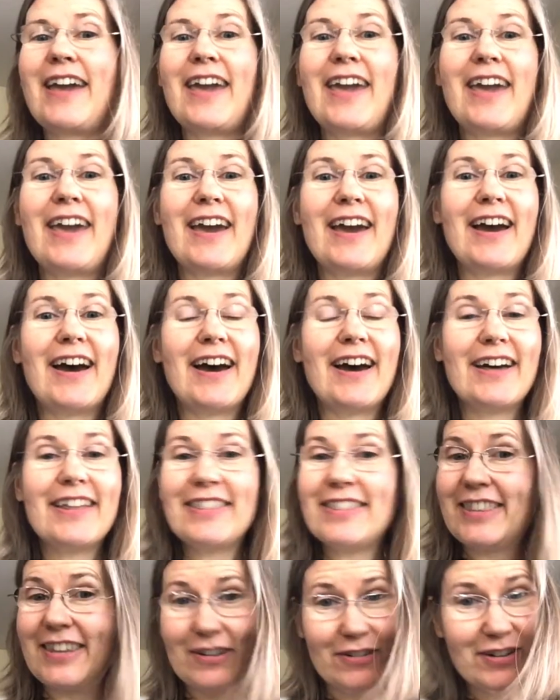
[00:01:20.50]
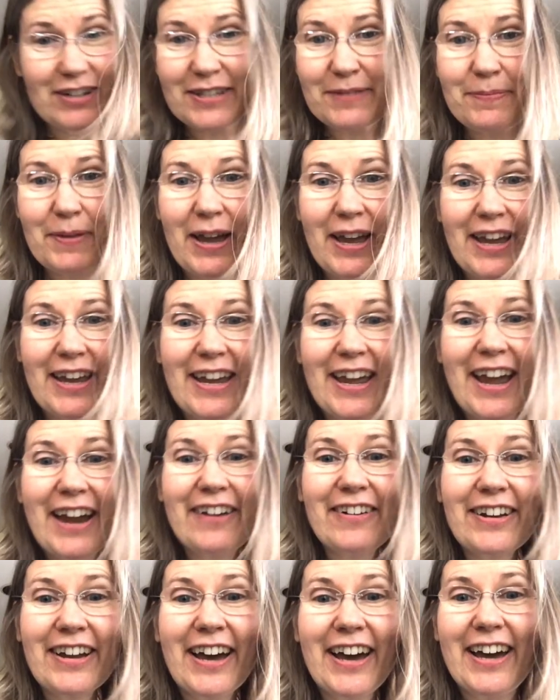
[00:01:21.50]
And there is my
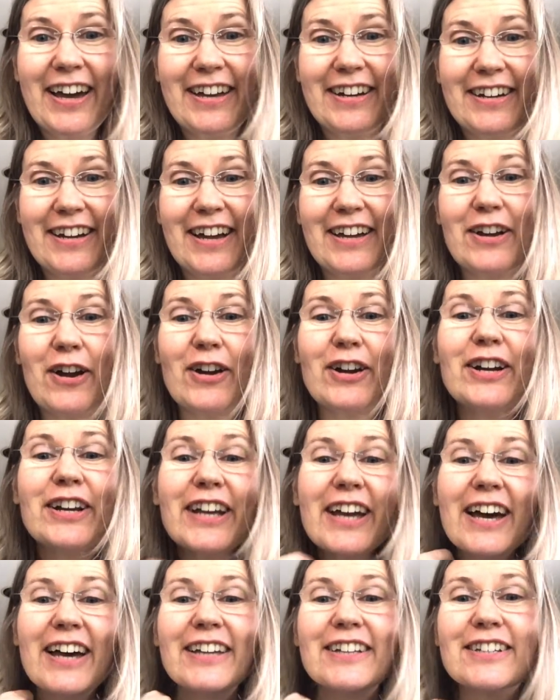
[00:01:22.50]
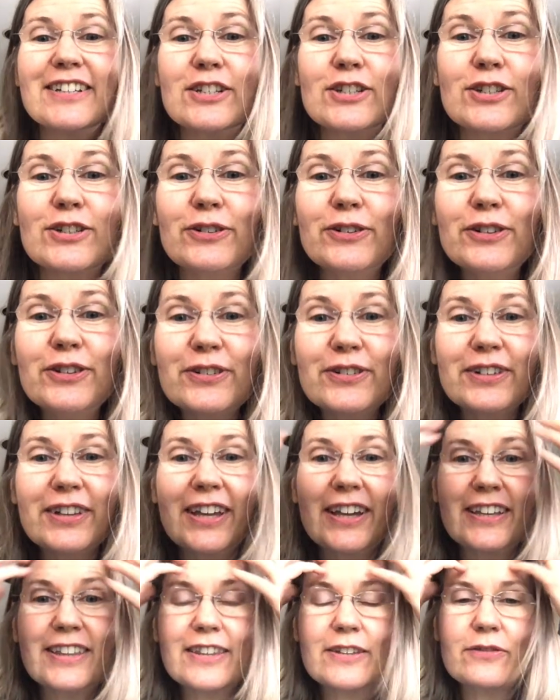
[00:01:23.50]
haircut. I got it cut to shoulder
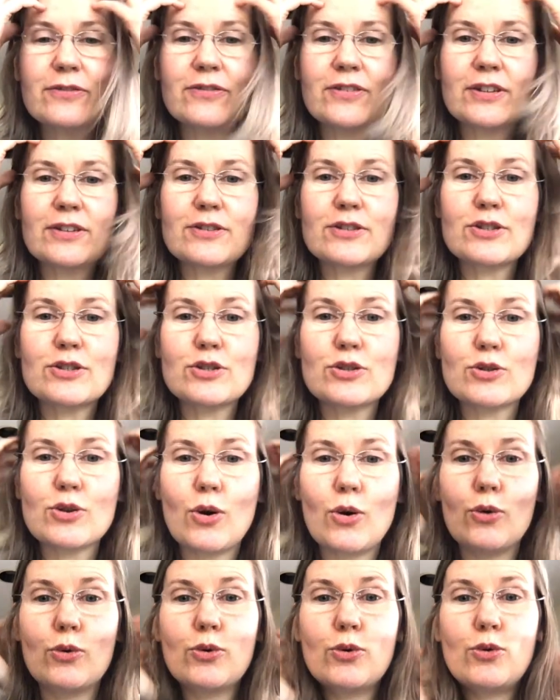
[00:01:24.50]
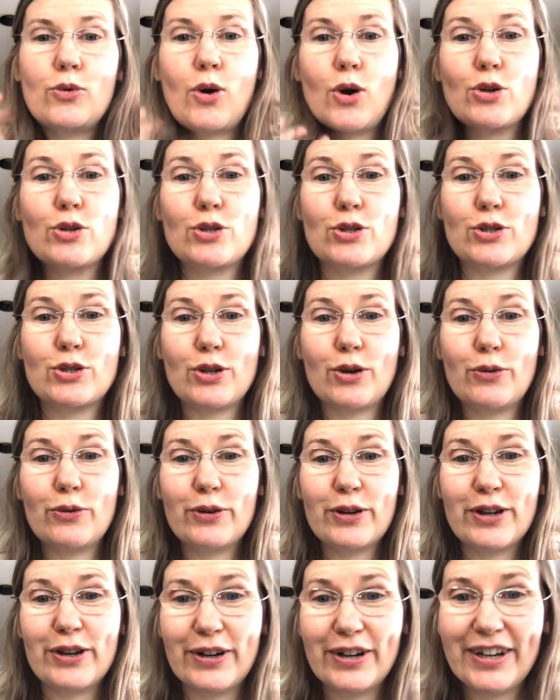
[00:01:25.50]
length. It feels so, so
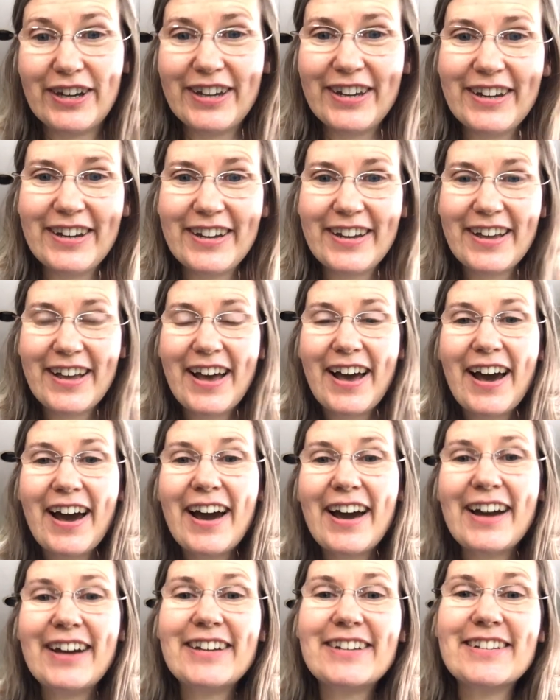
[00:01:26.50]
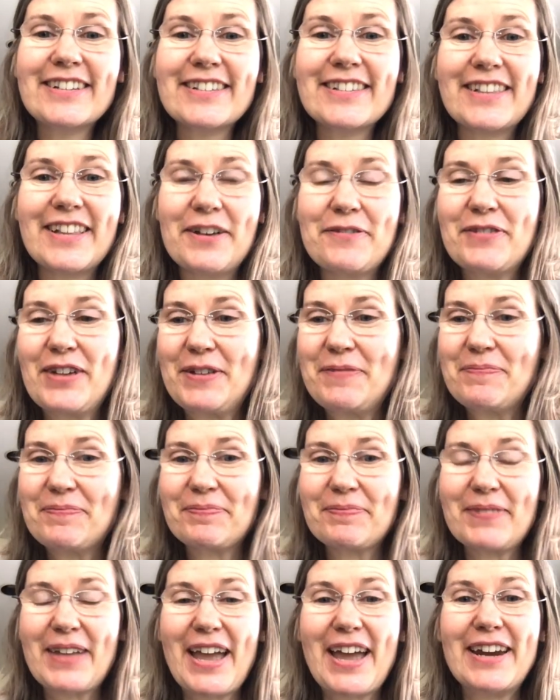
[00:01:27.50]
good. I just love it.
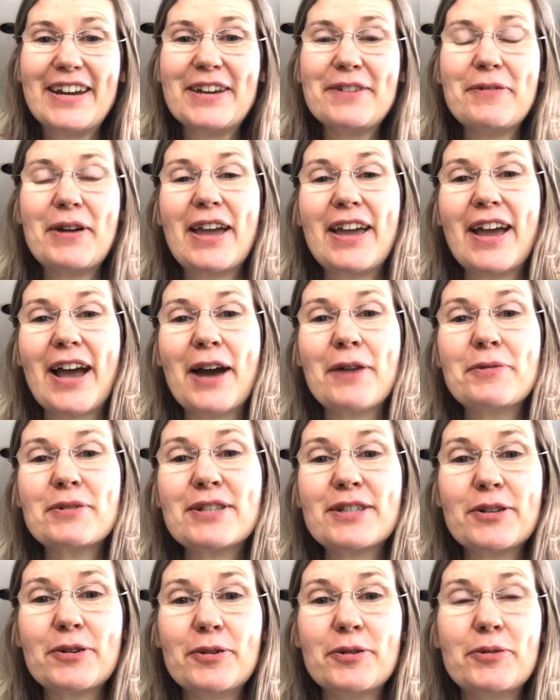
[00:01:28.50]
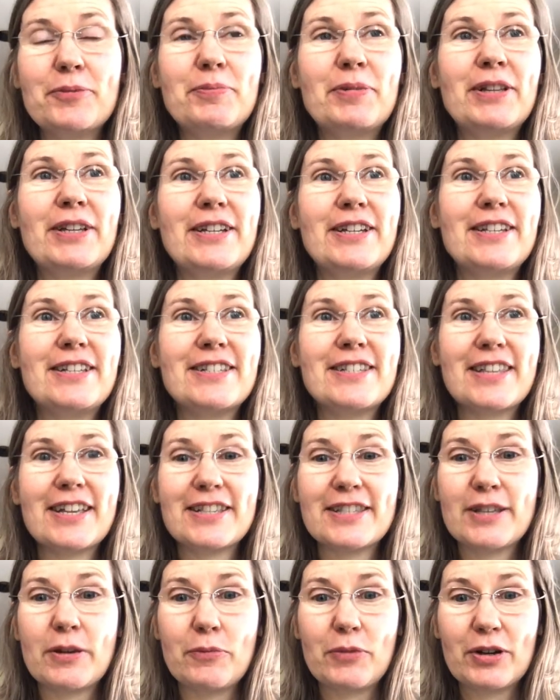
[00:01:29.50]
Anyway, I was so pleased
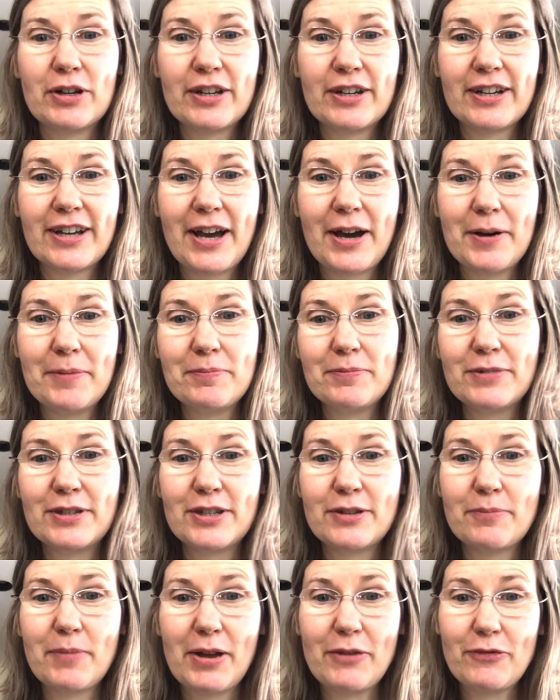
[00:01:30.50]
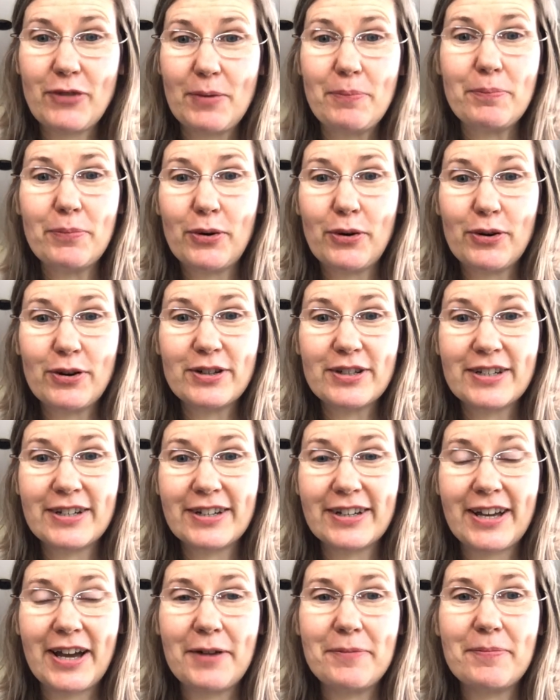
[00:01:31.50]
that someone could come to my front porch
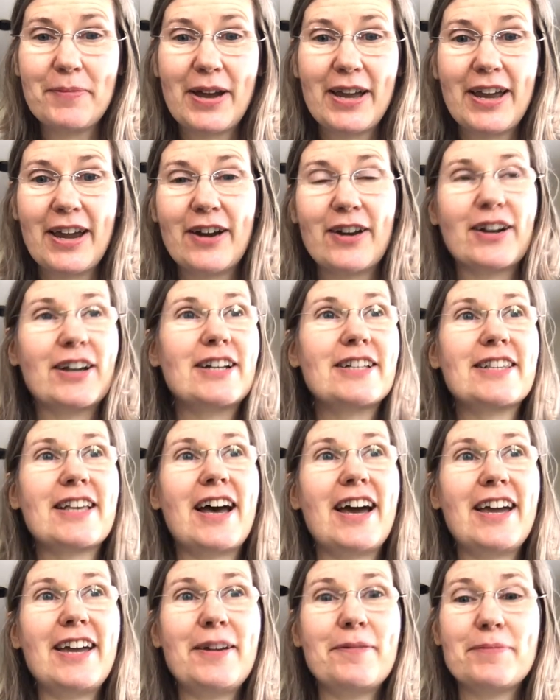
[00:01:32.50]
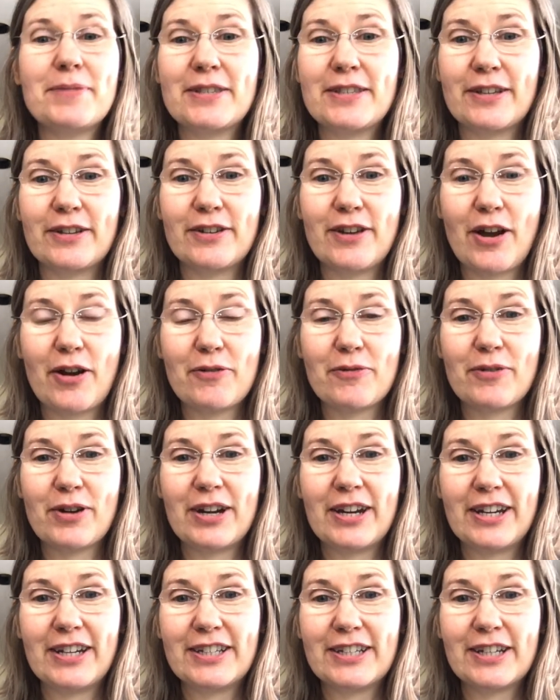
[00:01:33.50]
and cut my hair because I am still not
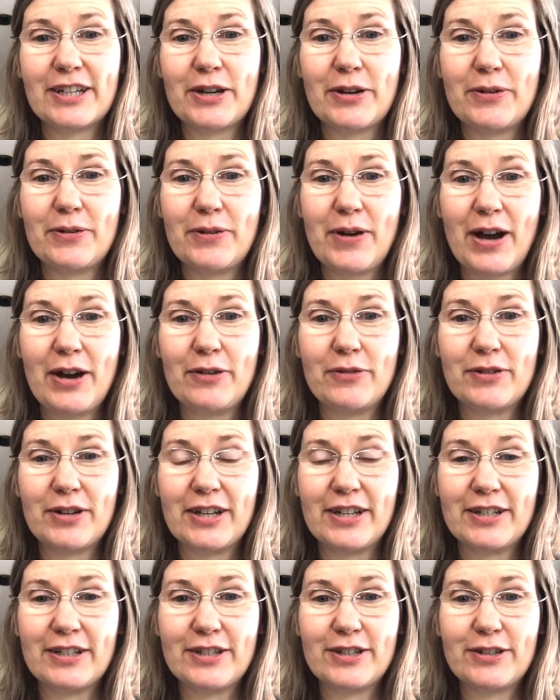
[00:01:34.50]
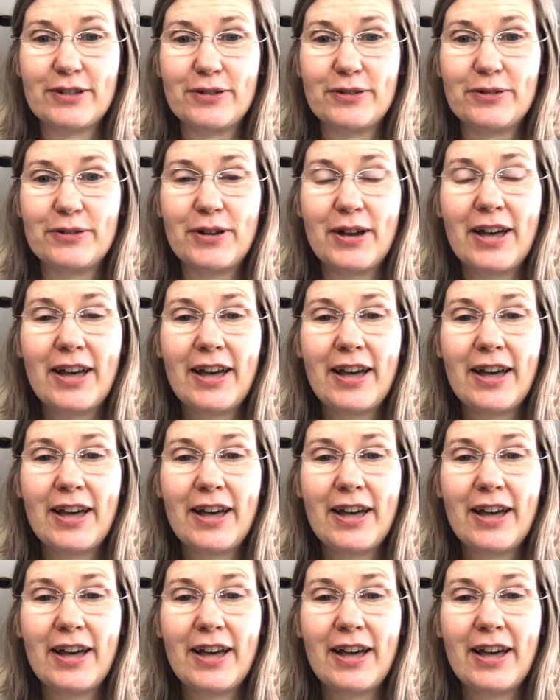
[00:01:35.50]
ready to go out into